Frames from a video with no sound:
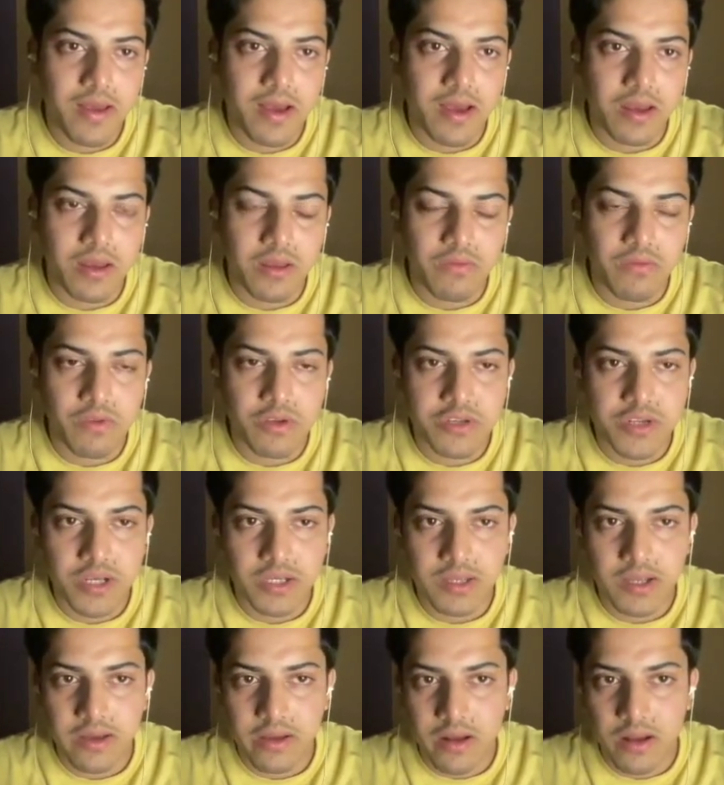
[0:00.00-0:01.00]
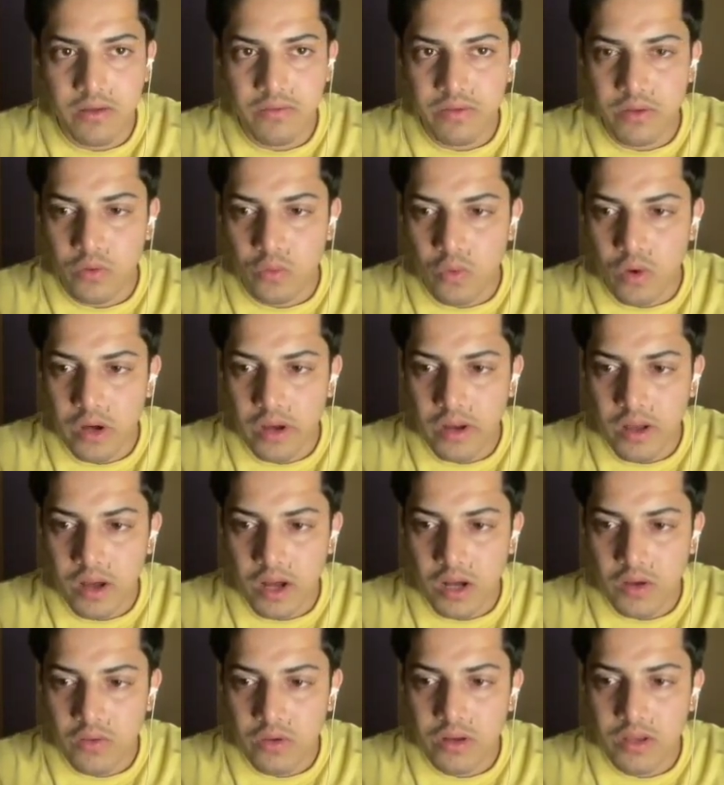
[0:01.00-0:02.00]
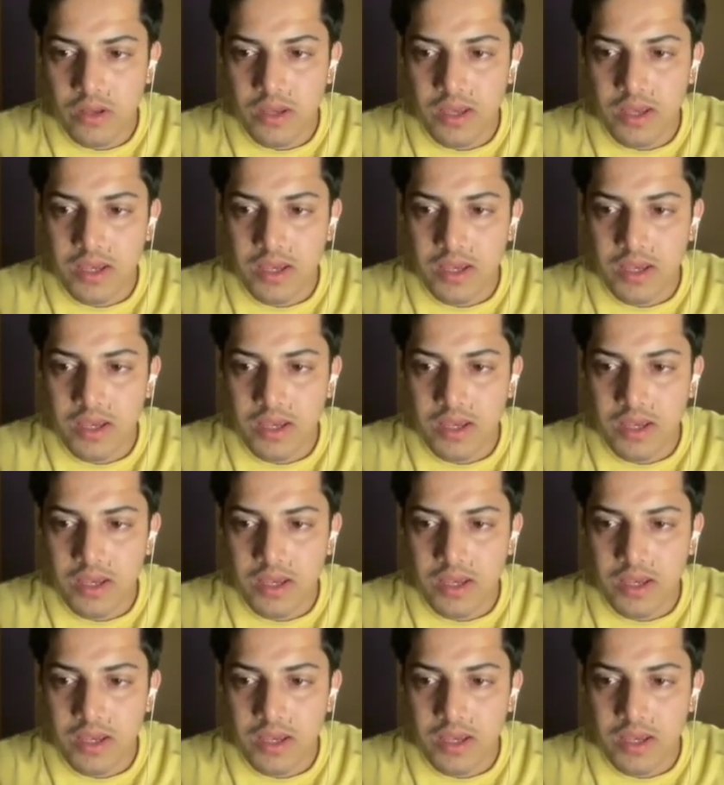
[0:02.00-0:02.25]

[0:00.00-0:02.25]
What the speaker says: And if you check the graph in 1 hour,